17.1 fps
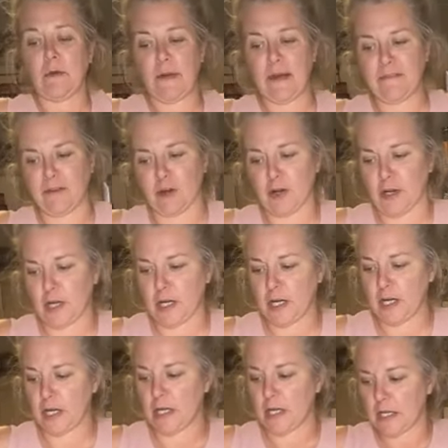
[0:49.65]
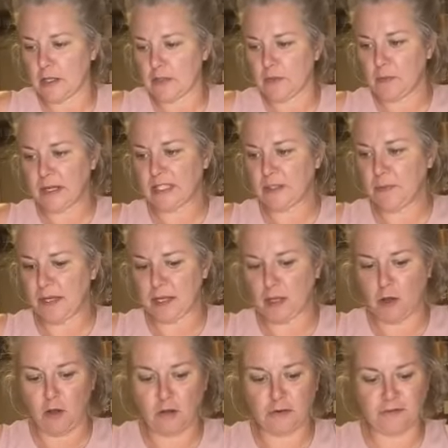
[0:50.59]
However, the
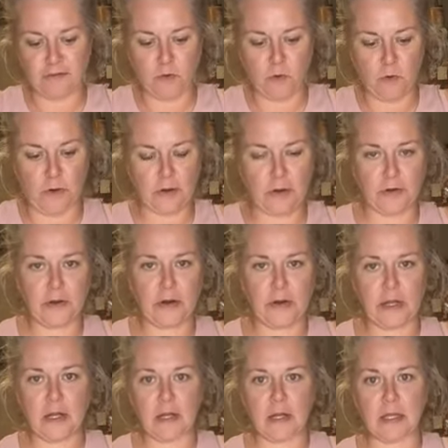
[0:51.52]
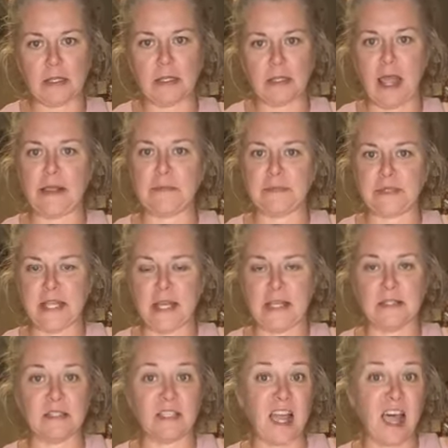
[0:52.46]
recipe called for lime
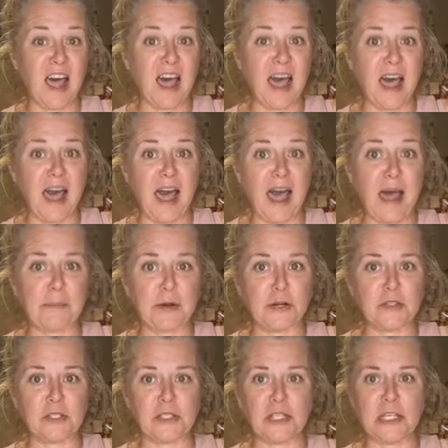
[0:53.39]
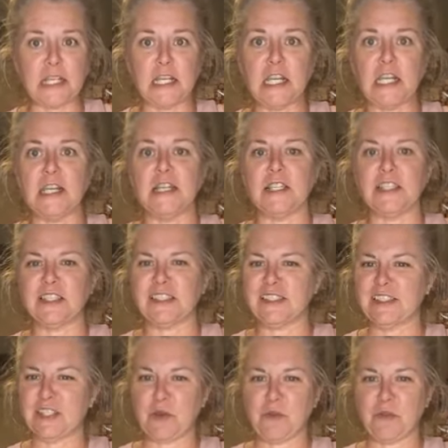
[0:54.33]
zest. I personally
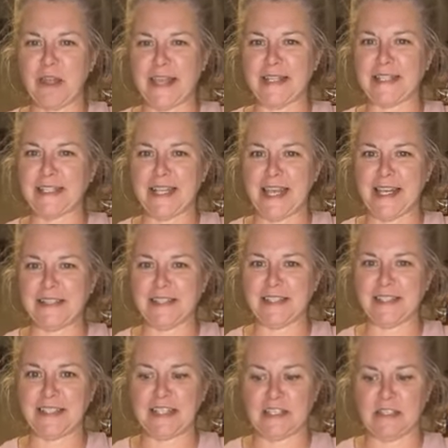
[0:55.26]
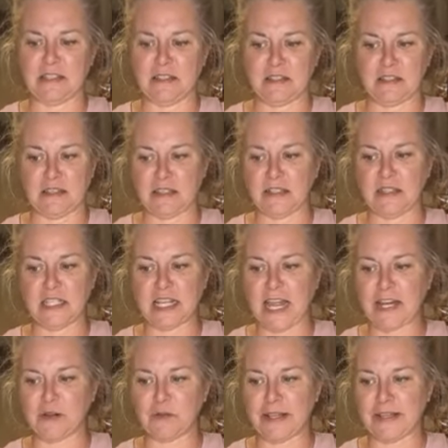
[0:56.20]
don't like zest in
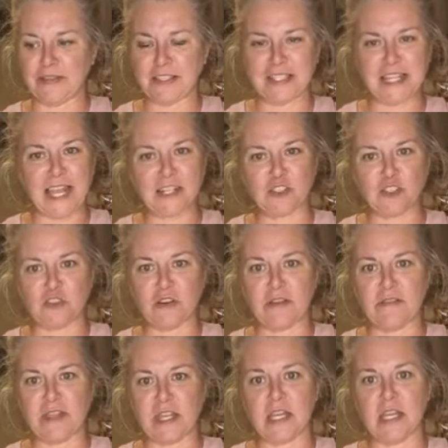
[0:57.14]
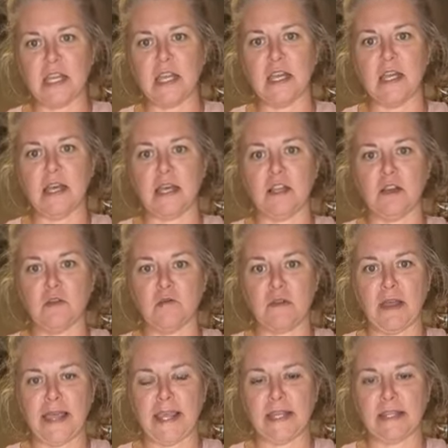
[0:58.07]
the, I don't like the texture of it. I
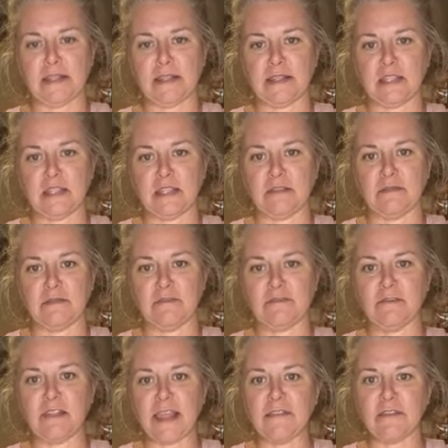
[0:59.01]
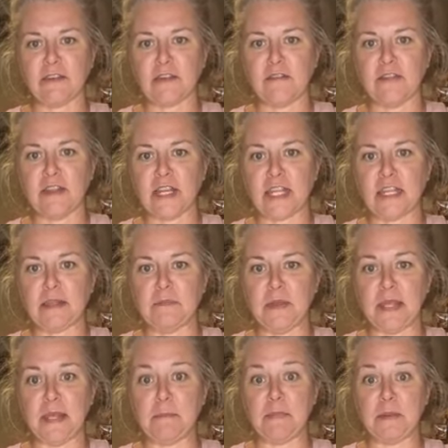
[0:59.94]
don't like the flavor of it. It
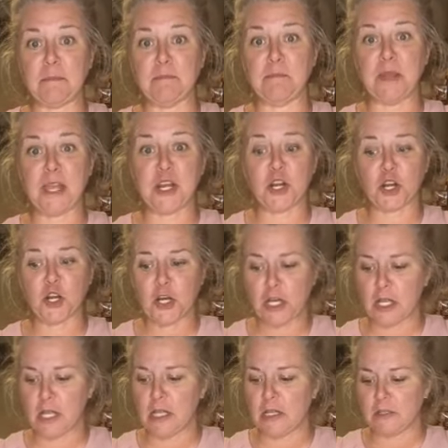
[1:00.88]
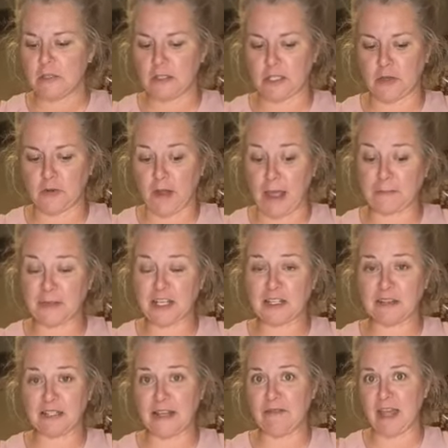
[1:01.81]
could be a bit bitter. So I'm
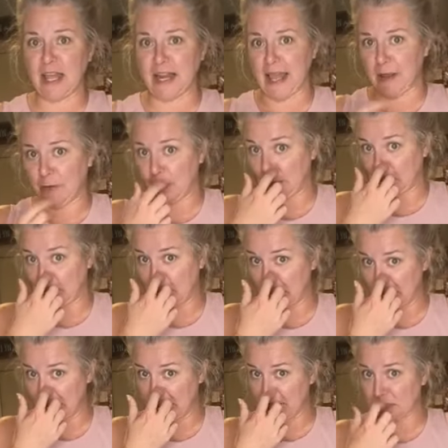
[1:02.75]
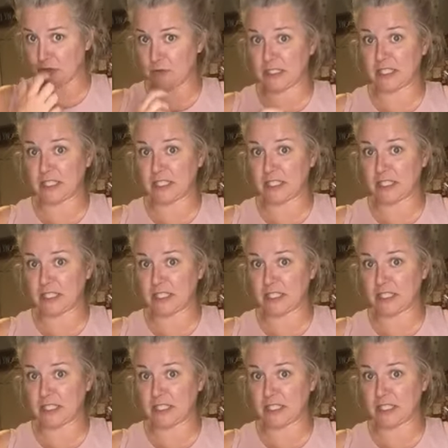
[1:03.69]
going to leave that out. I'm going to make